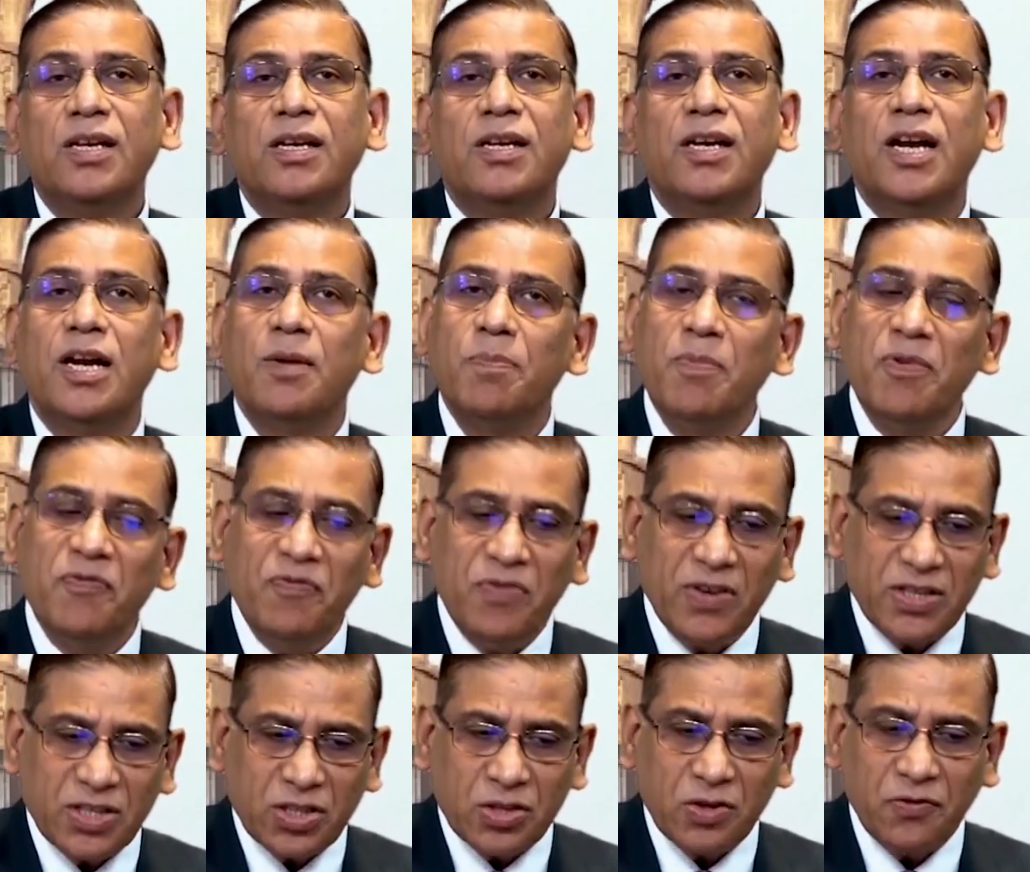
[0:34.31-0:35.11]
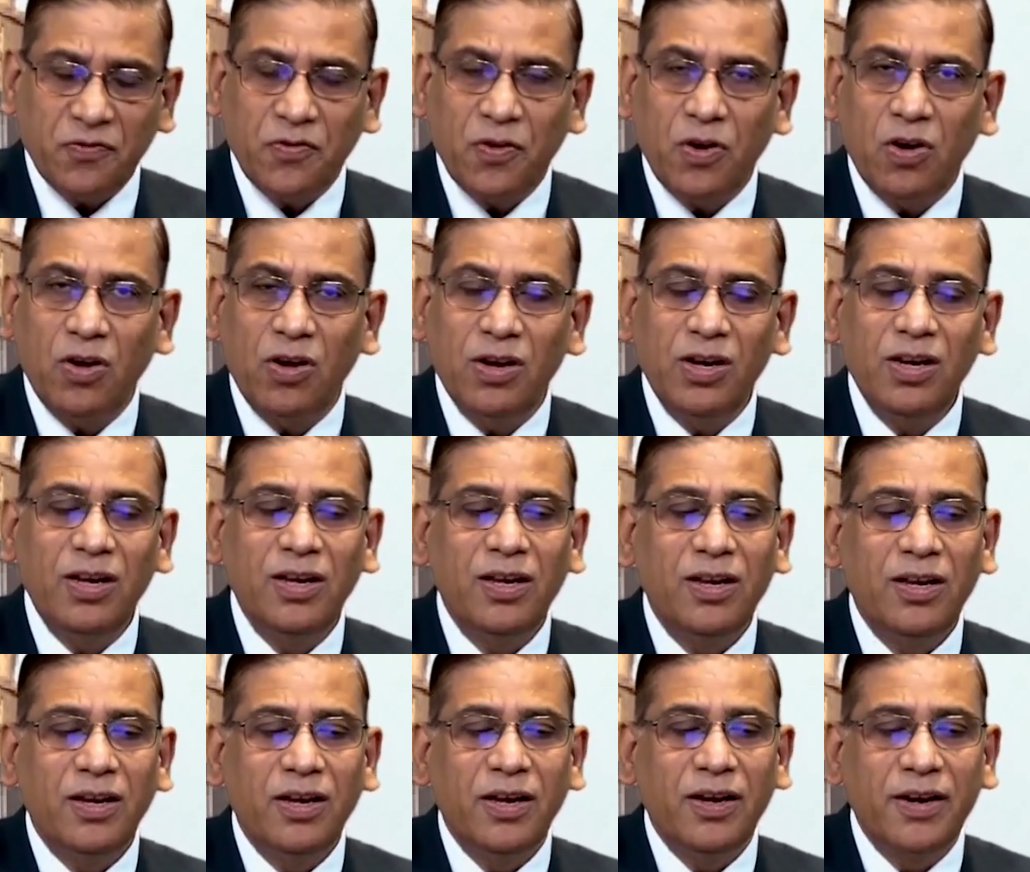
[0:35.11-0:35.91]
Let me first of
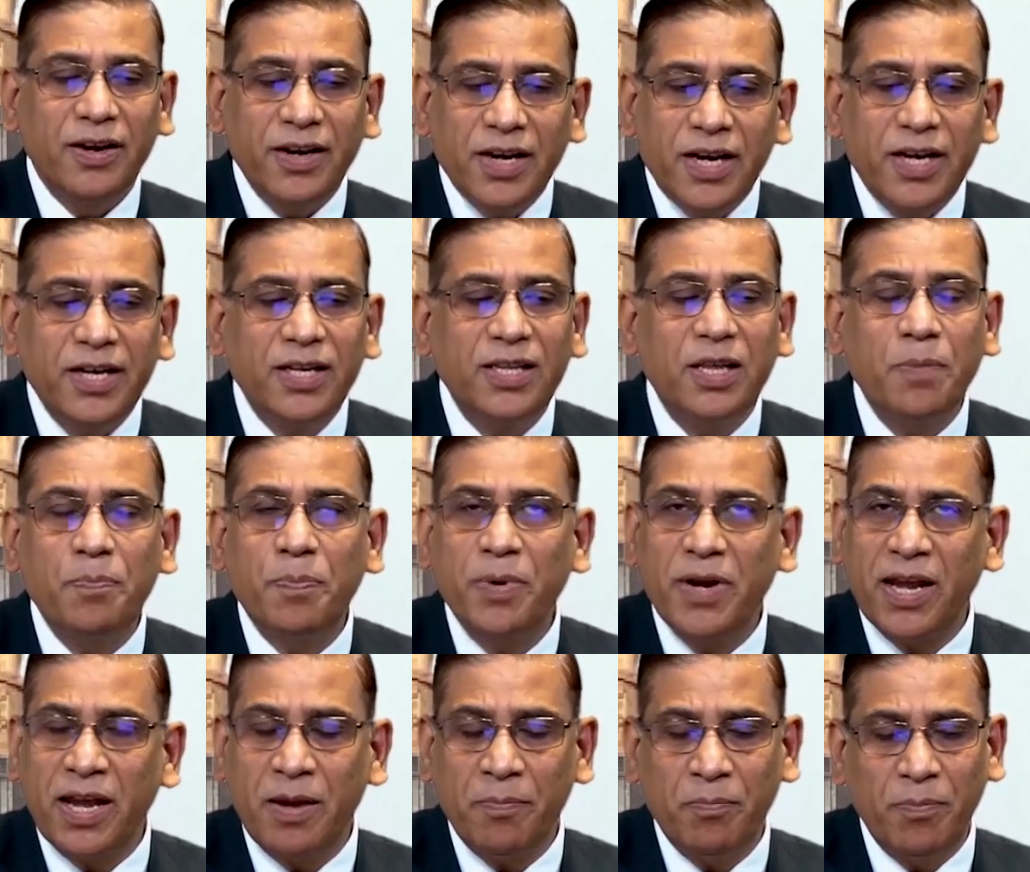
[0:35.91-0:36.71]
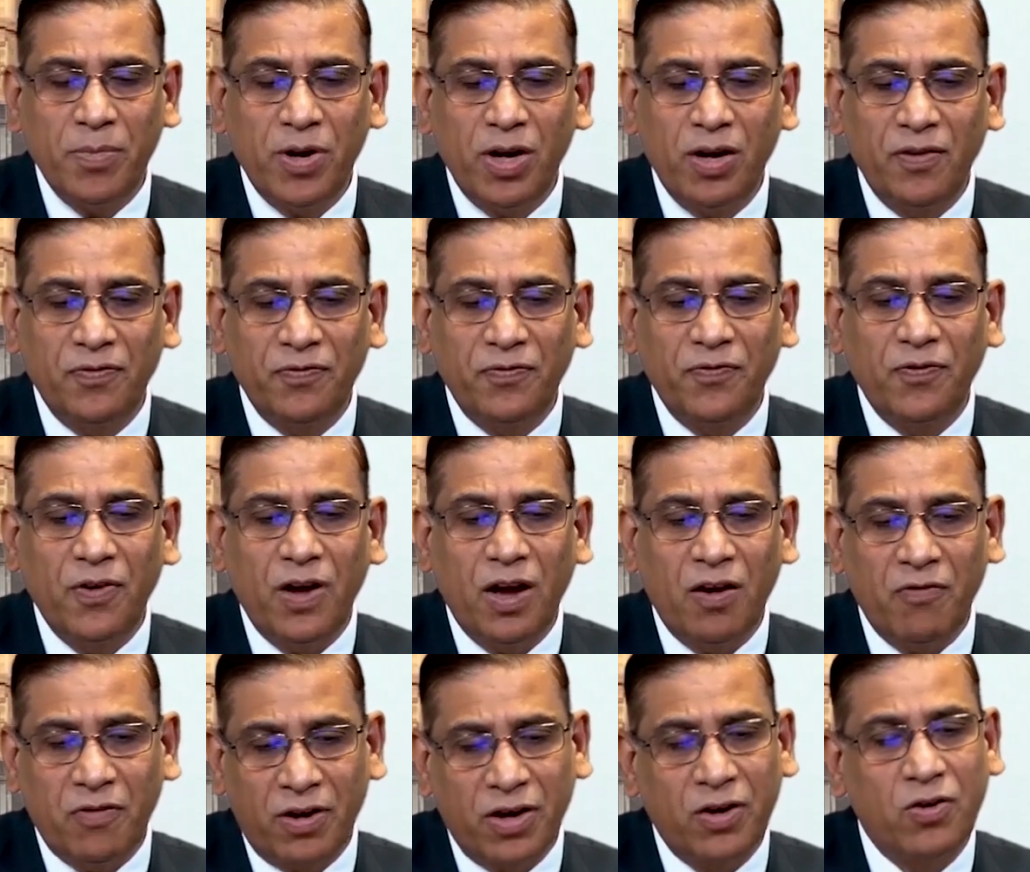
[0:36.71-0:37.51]
all read the preamble of
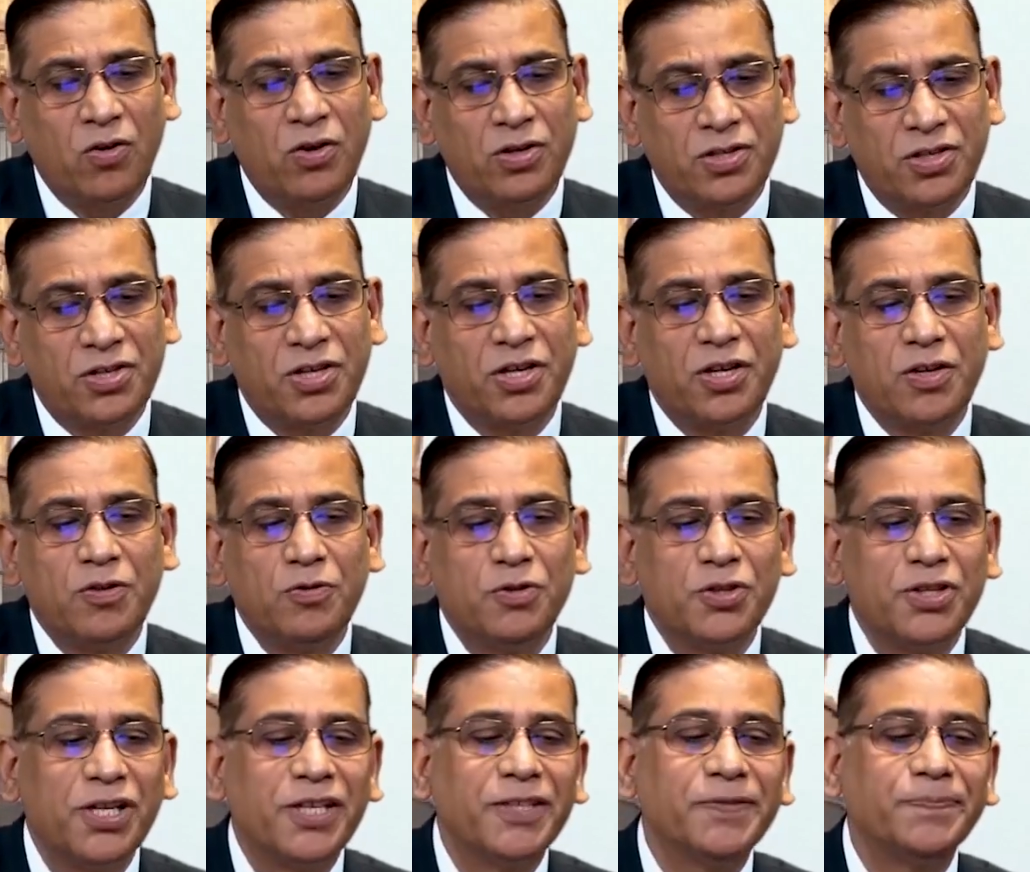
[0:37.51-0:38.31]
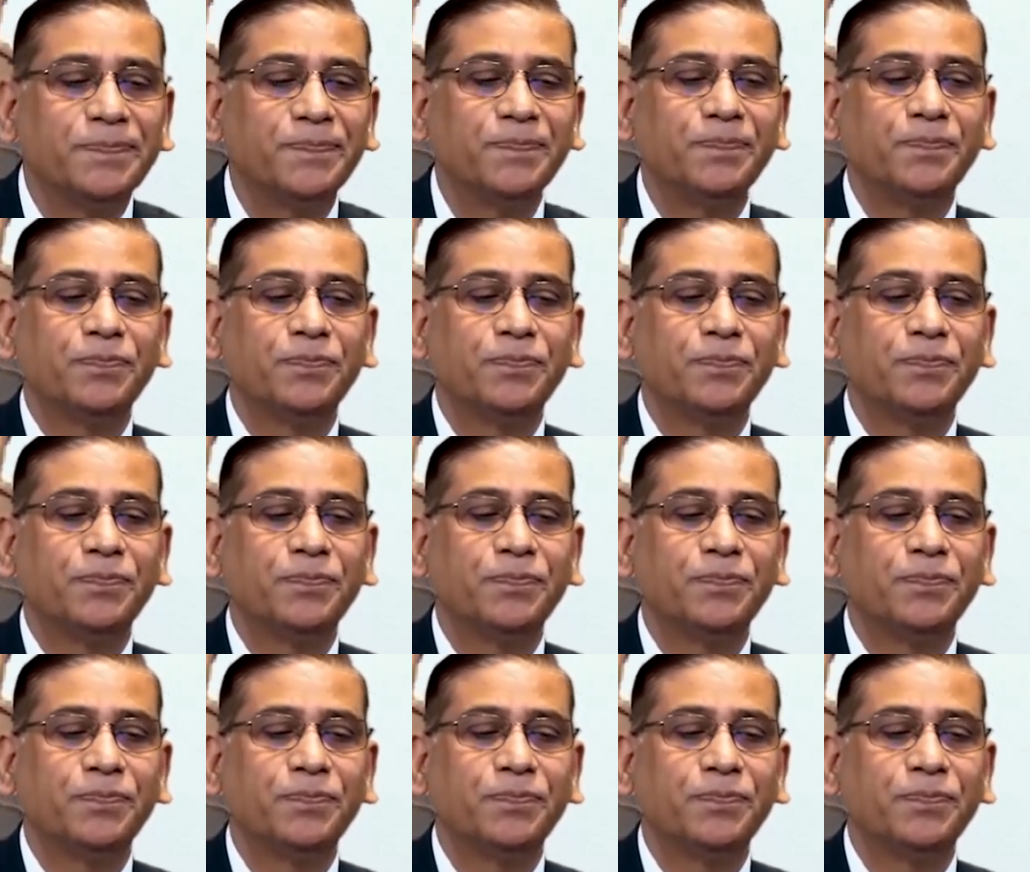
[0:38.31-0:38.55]
our Constitution.